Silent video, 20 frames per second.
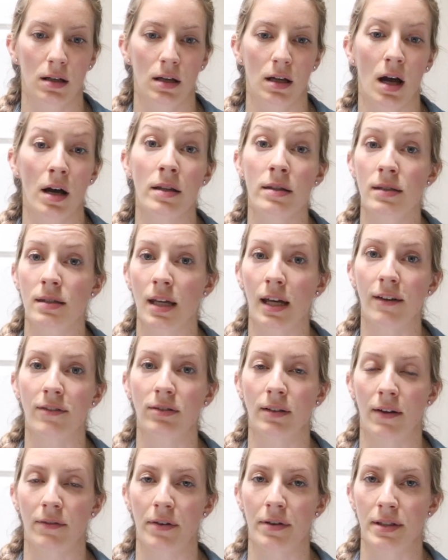unsafe
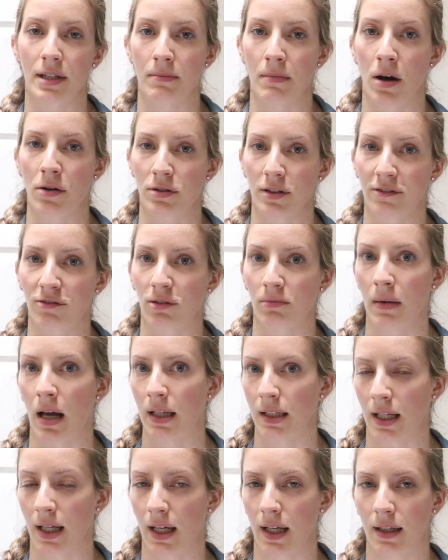levels amount of
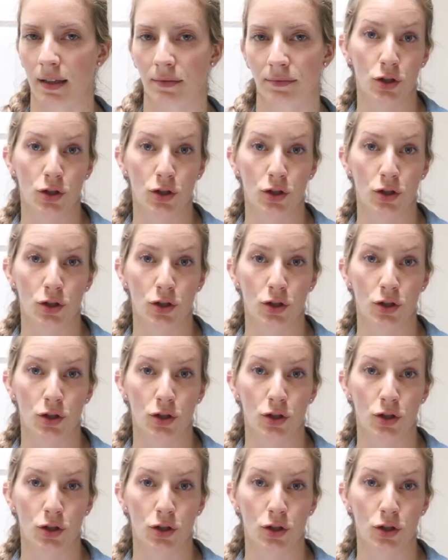formaldehyde.